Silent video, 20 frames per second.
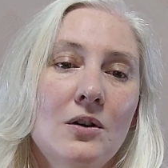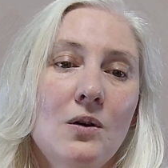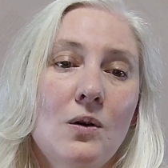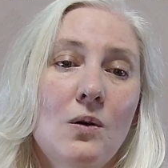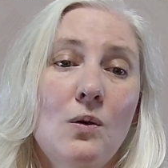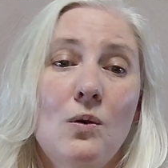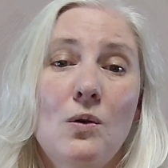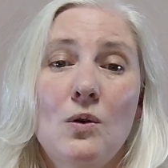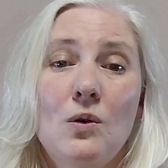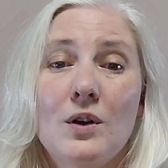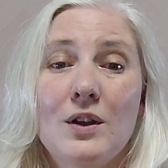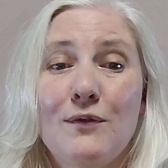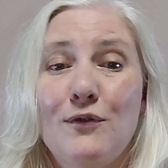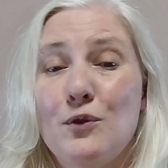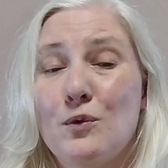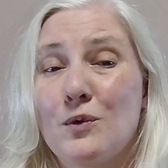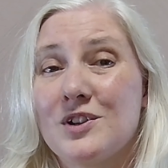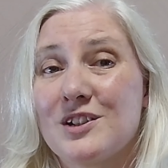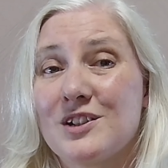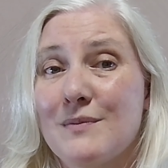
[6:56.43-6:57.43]
or if you
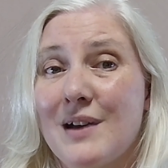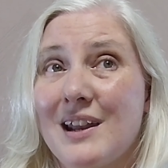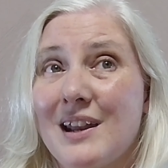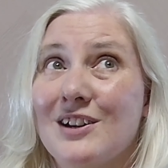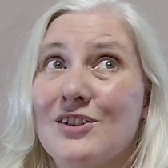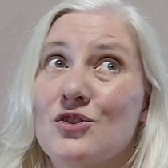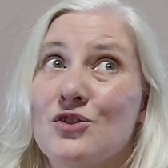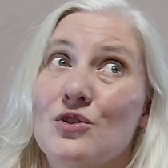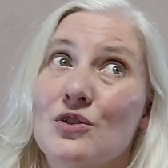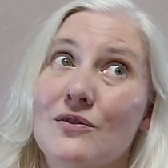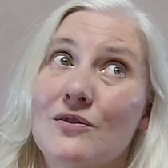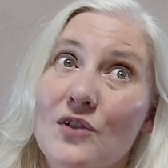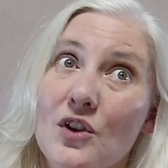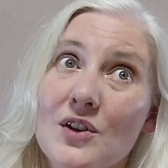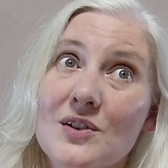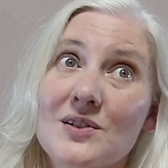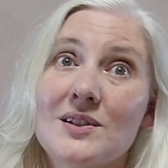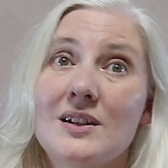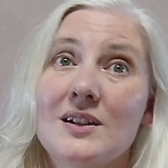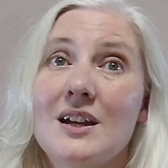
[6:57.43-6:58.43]
want to manage
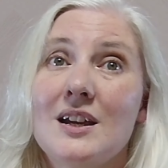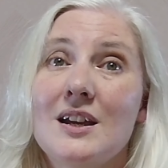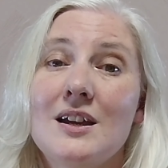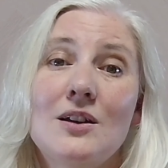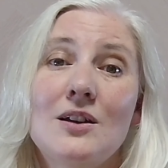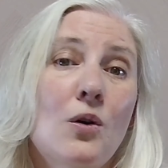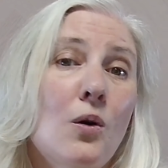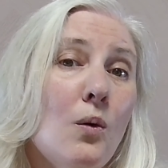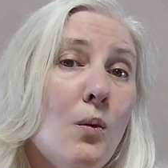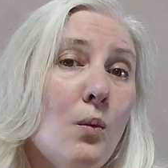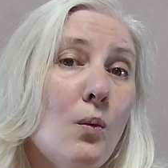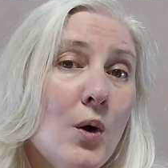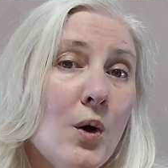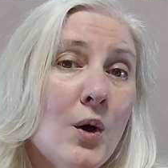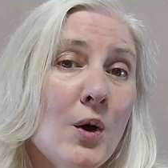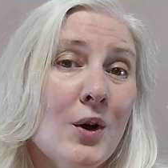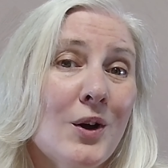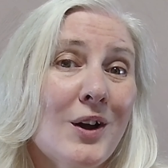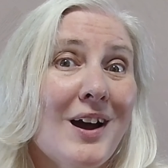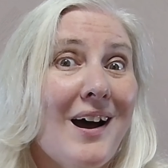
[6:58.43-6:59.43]
university or
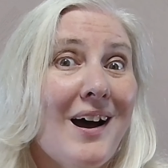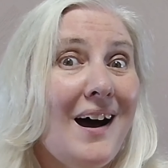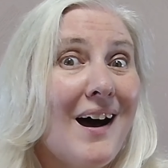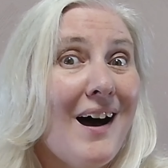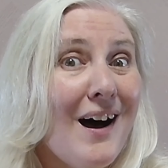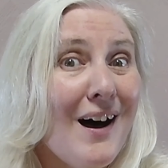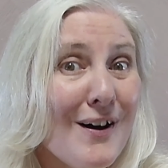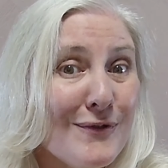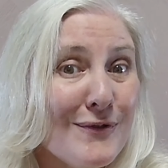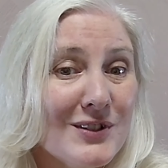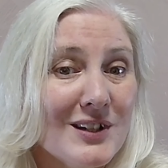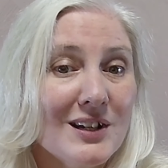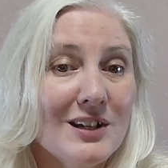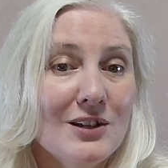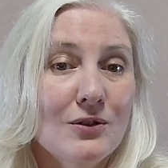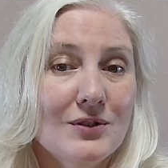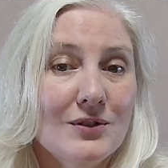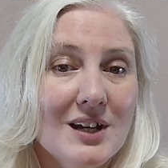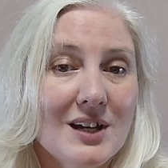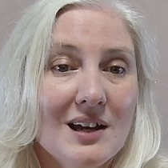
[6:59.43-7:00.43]
work after
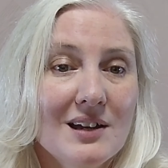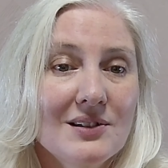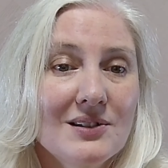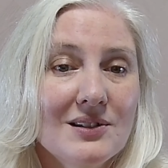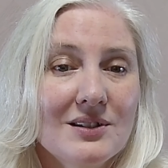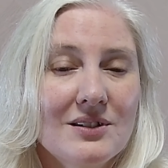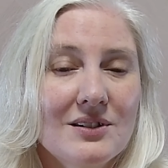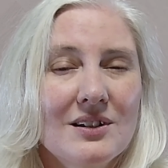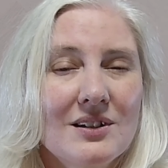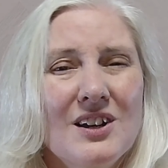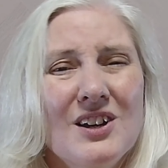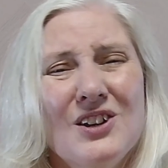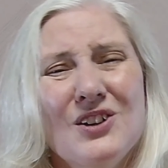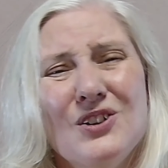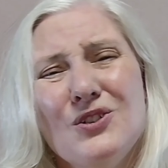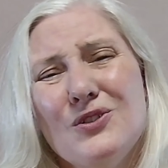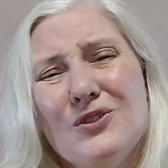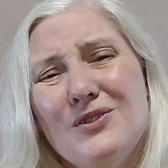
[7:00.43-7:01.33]
your test, you